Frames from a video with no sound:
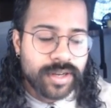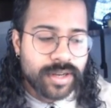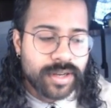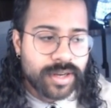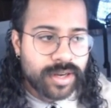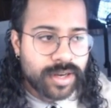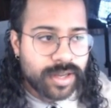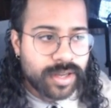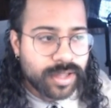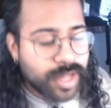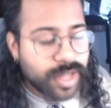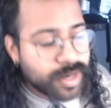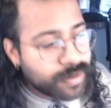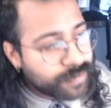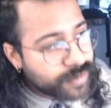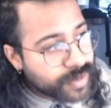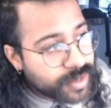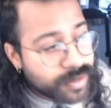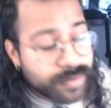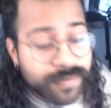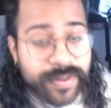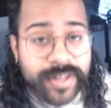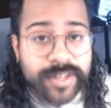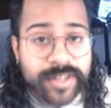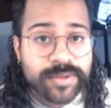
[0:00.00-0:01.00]
A lot of
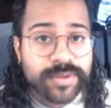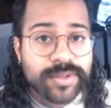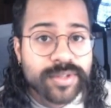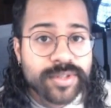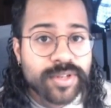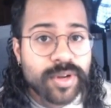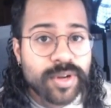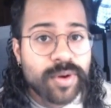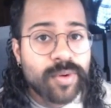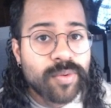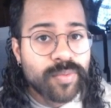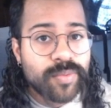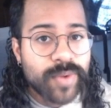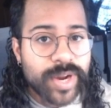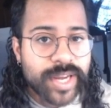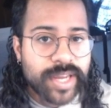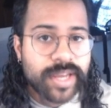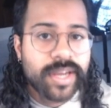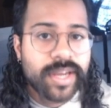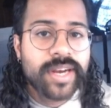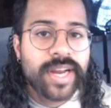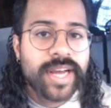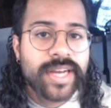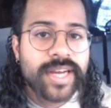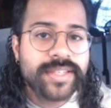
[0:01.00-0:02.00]
individuals don't
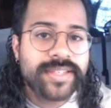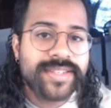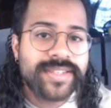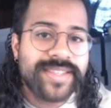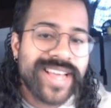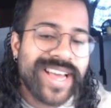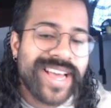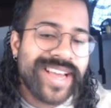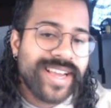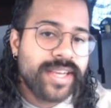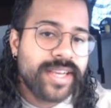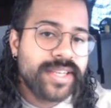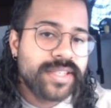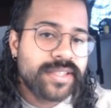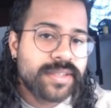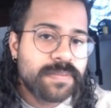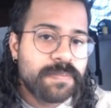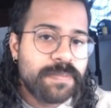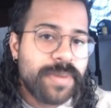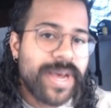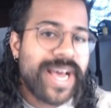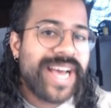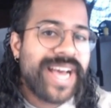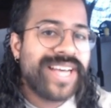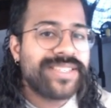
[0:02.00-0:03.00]
recognize that is
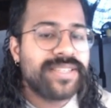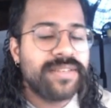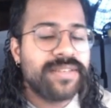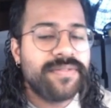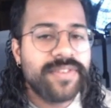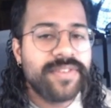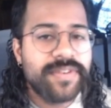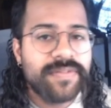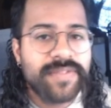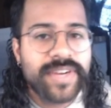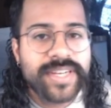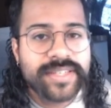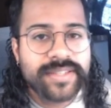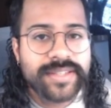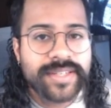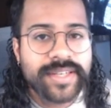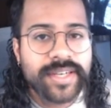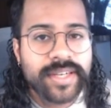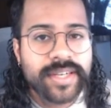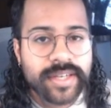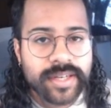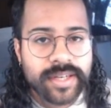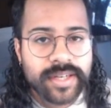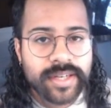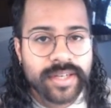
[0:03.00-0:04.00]
passive
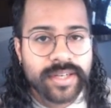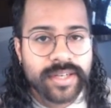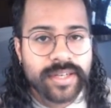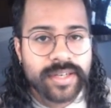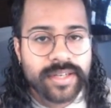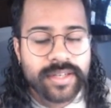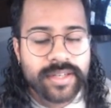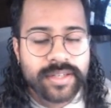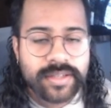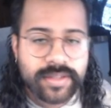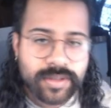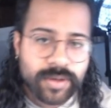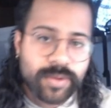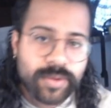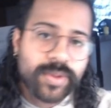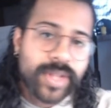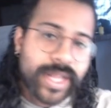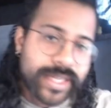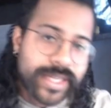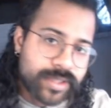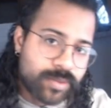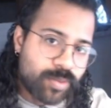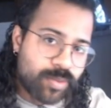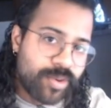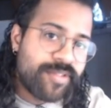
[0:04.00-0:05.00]
investing. So
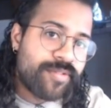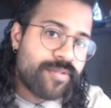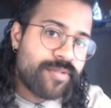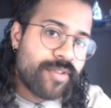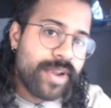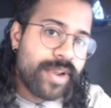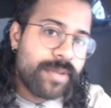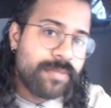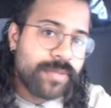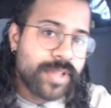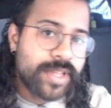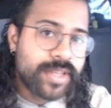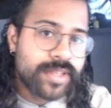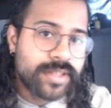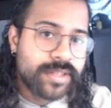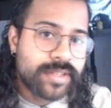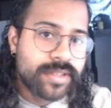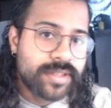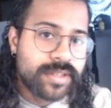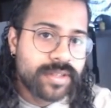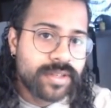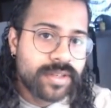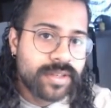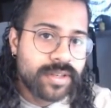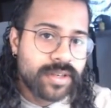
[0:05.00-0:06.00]
let's reframe
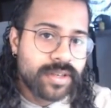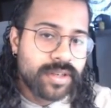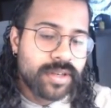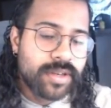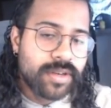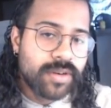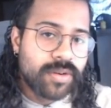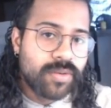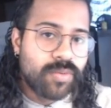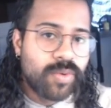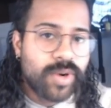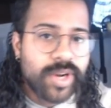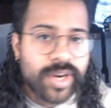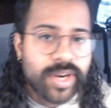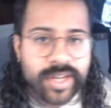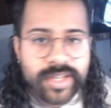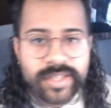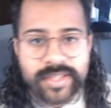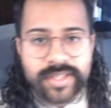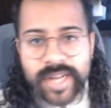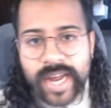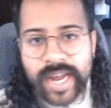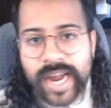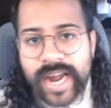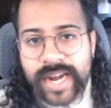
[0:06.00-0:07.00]
this. What
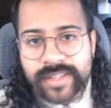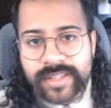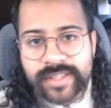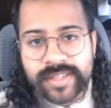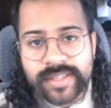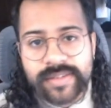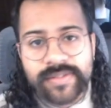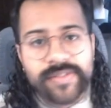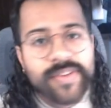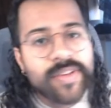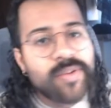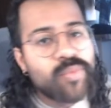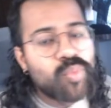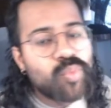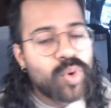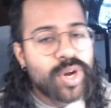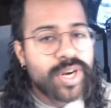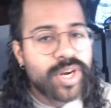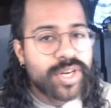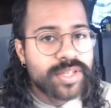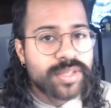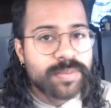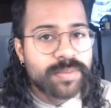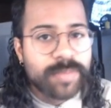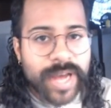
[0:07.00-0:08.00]
is active and what
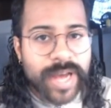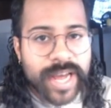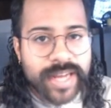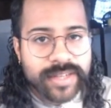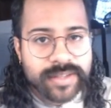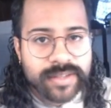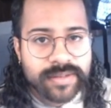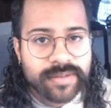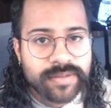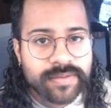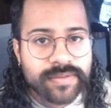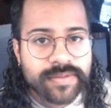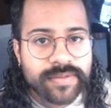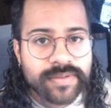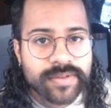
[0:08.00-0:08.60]
is passive?